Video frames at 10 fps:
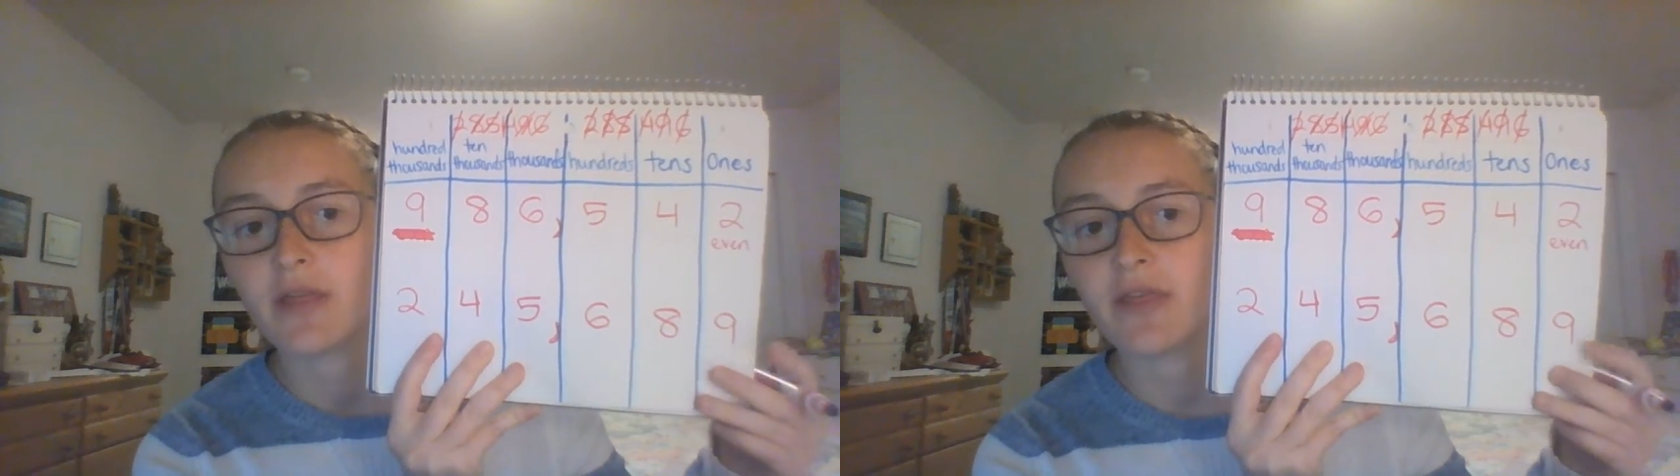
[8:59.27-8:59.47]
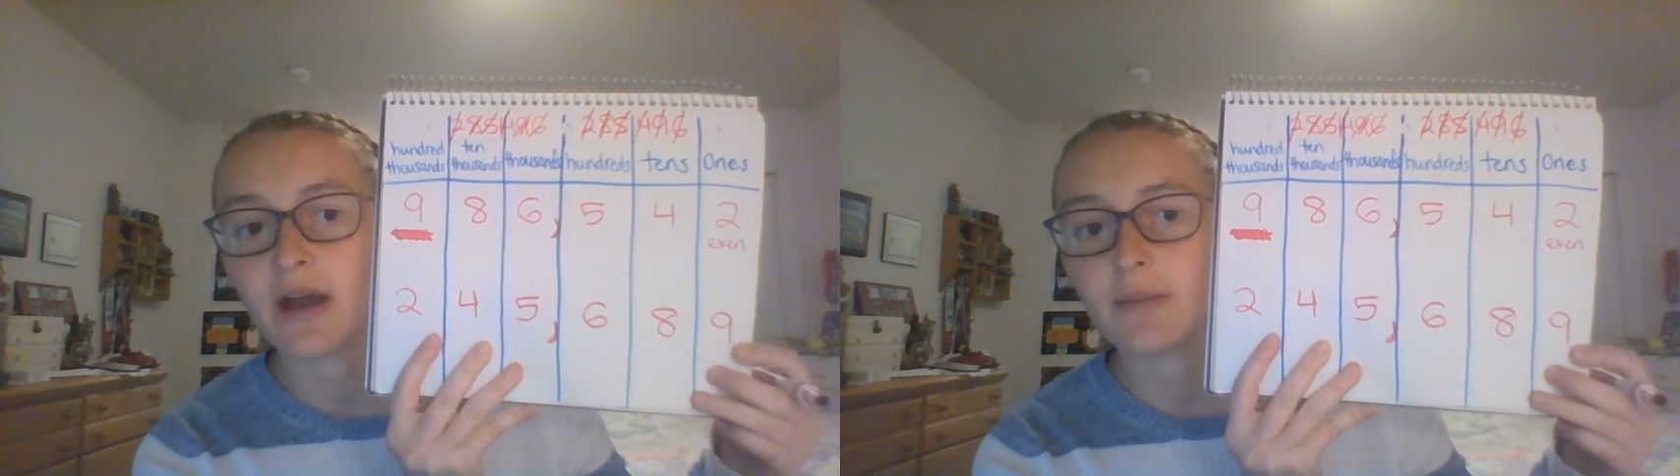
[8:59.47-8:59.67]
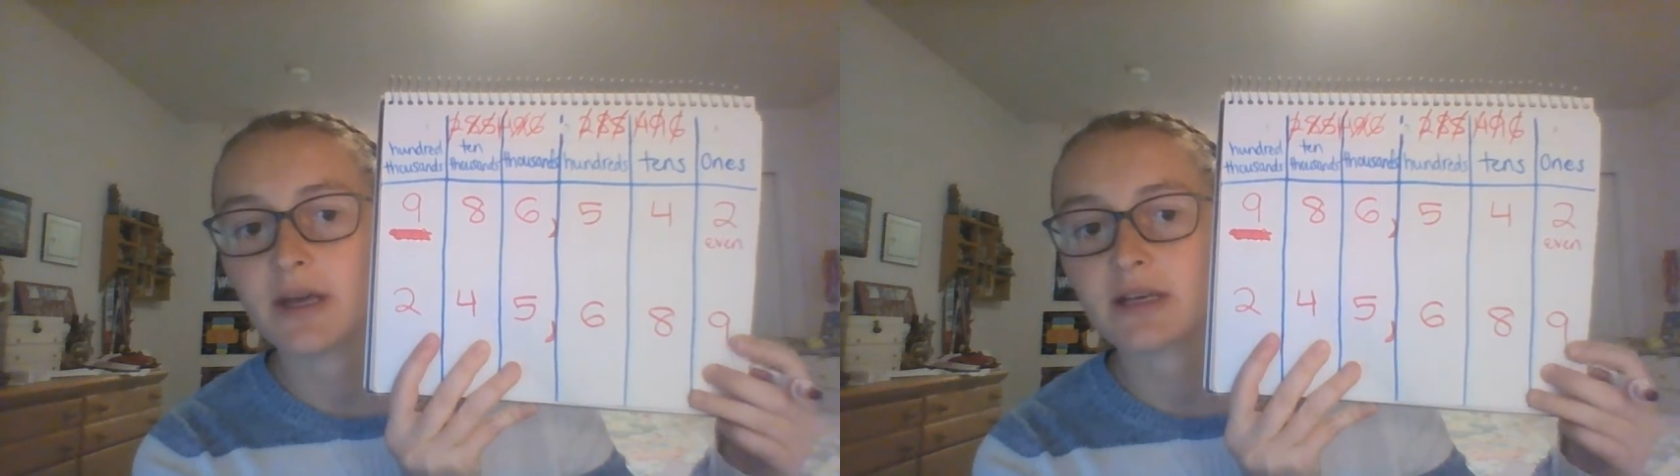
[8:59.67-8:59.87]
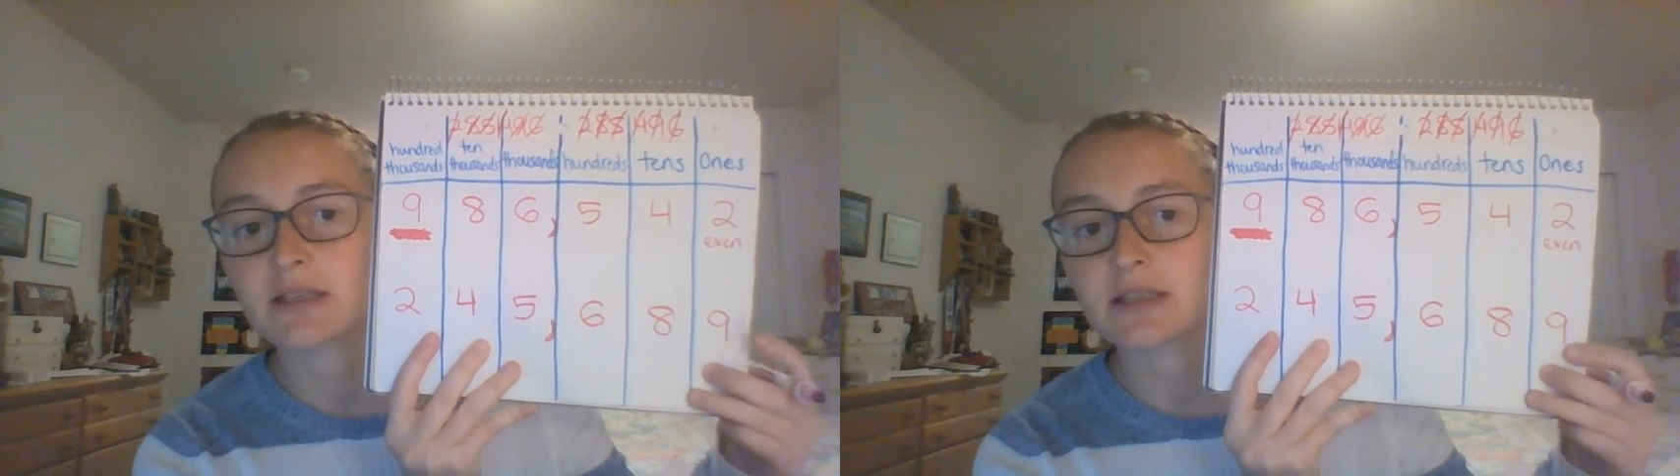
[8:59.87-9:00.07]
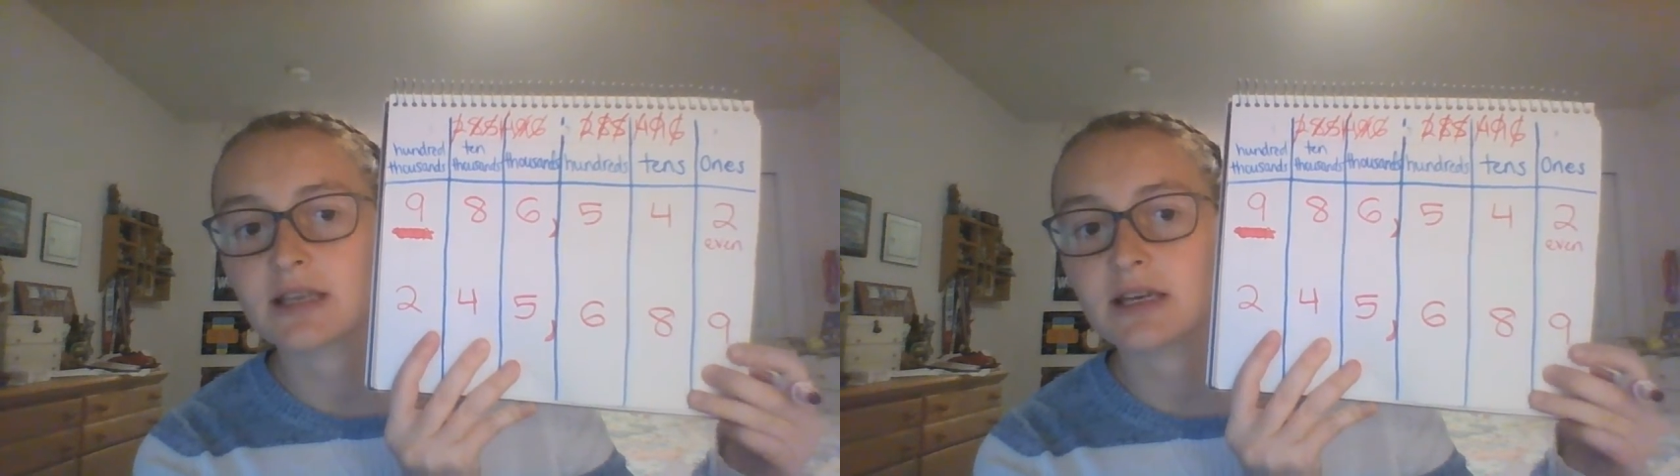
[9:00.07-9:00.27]
That makes
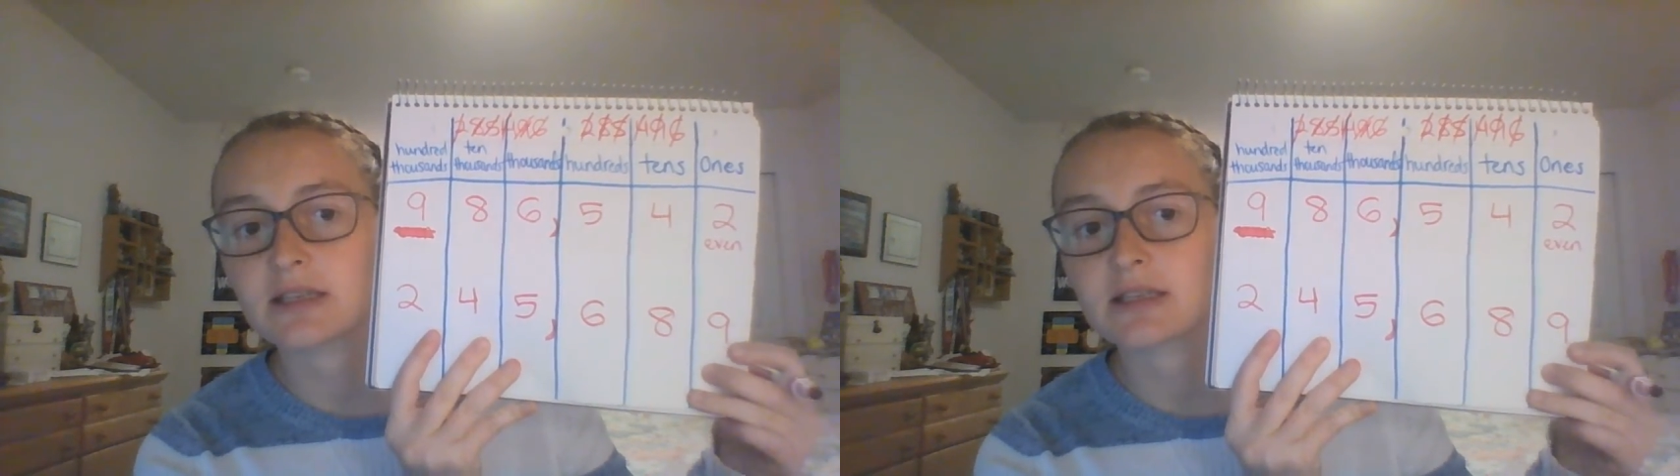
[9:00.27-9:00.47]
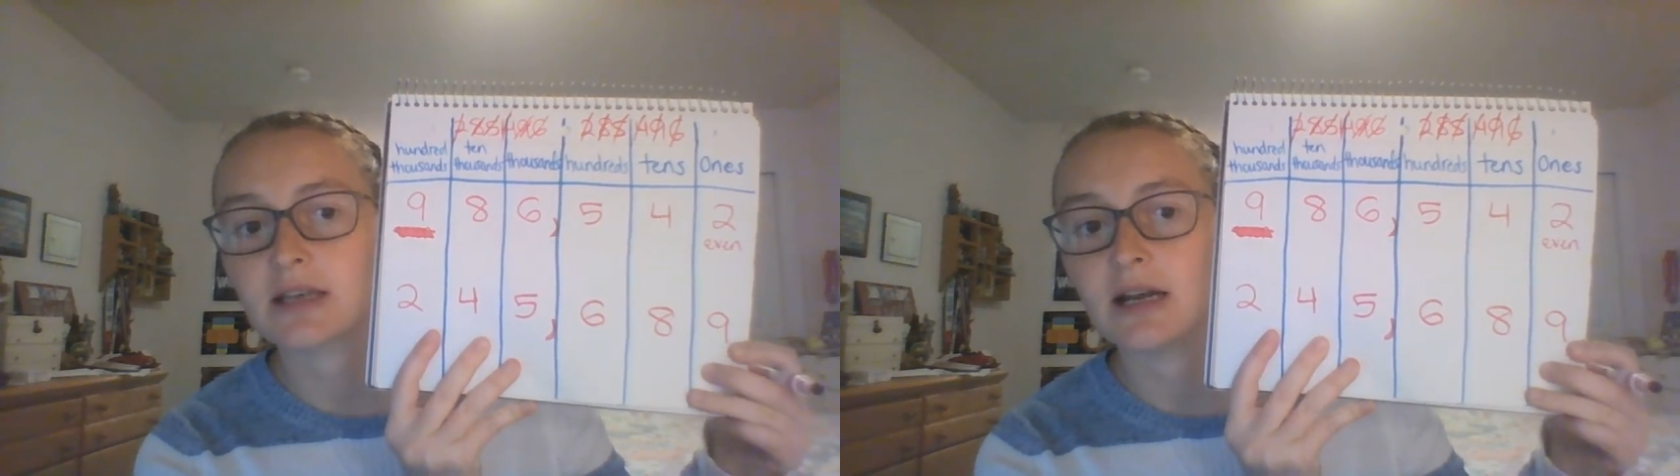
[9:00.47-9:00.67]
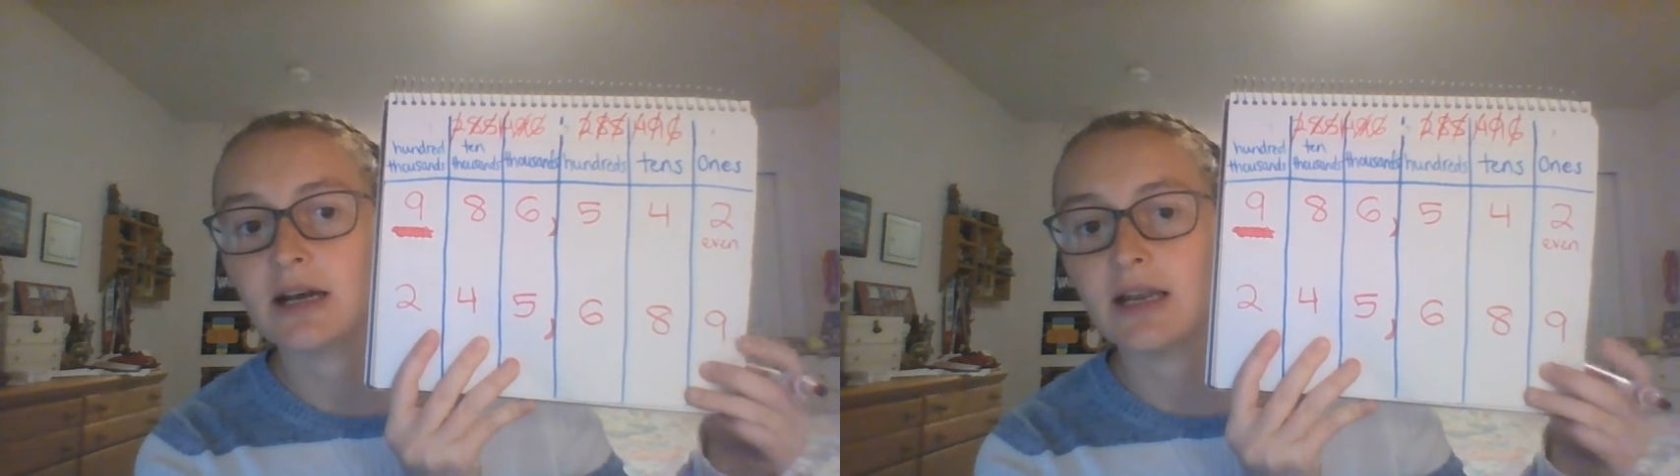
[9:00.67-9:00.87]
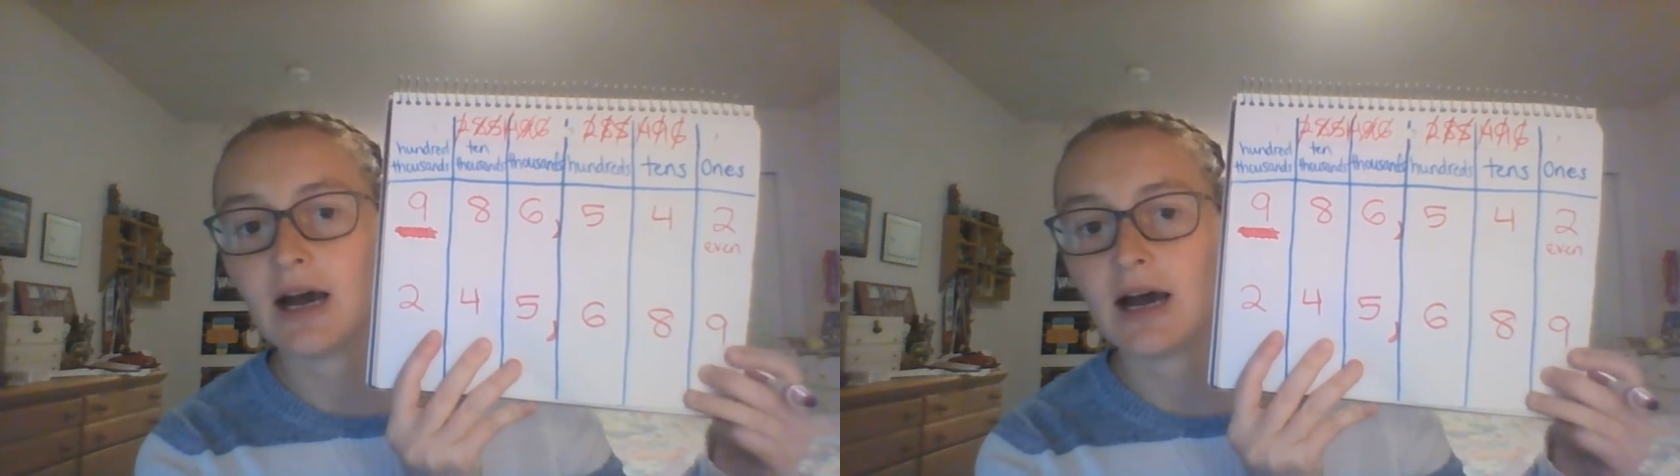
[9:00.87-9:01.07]
this an